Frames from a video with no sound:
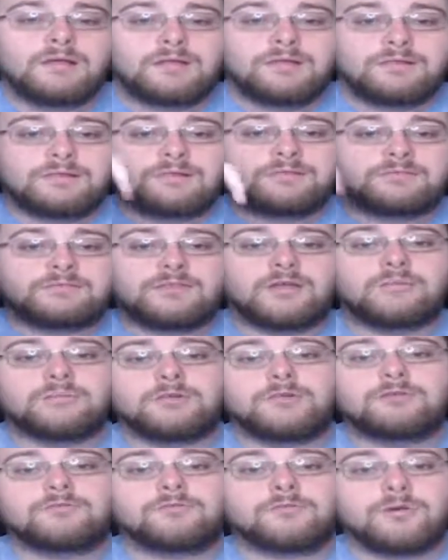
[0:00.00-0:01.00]
Links down
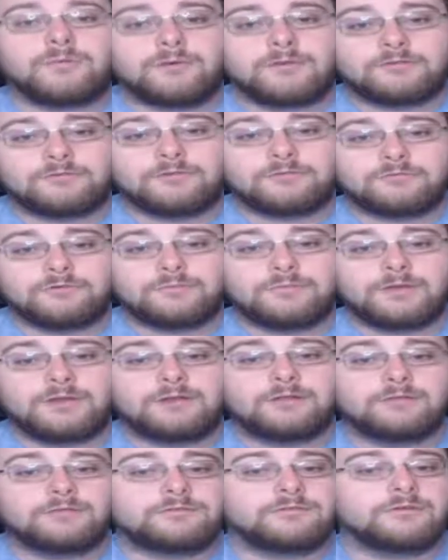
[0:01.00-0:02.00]
below for all my social
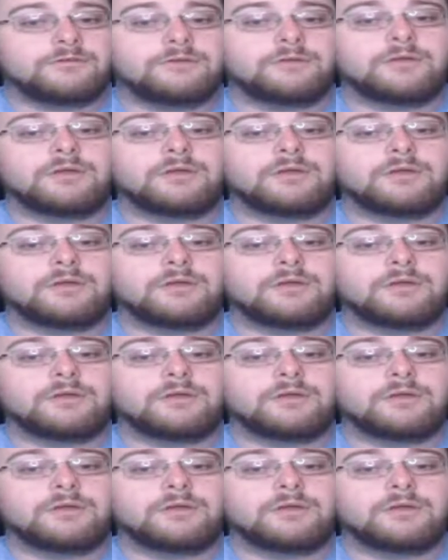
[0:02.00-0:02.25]
media so you